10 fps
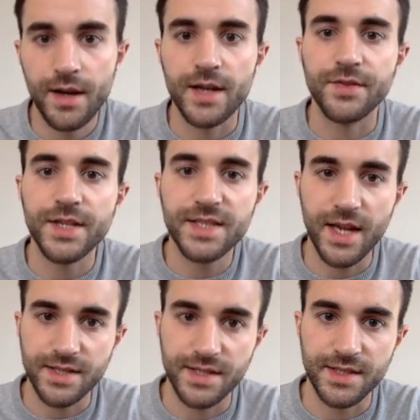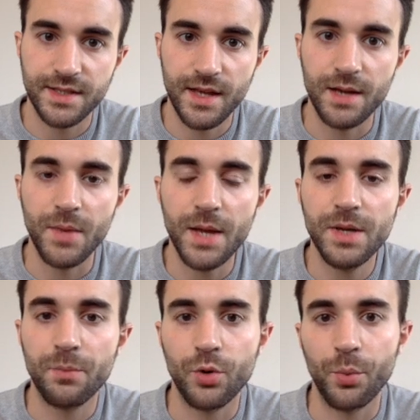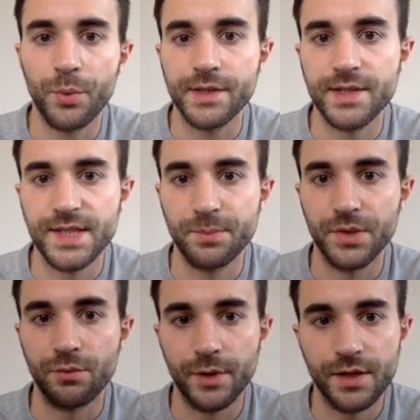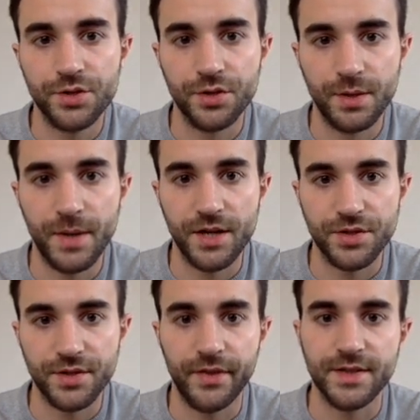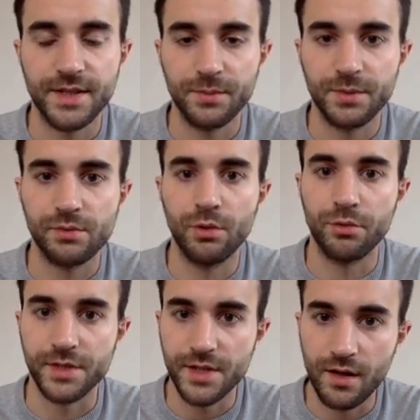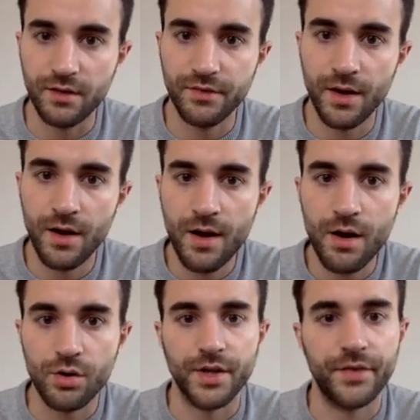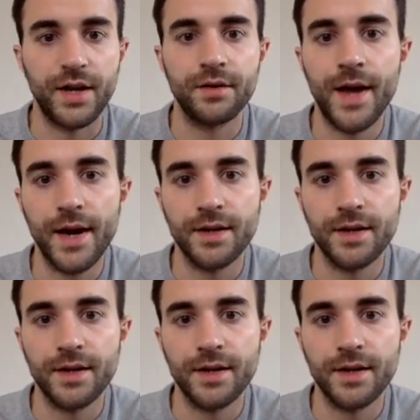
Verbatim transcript: In these cases, it may be appropriate to simply reassure the patient that the symptoms will resolve or that they are not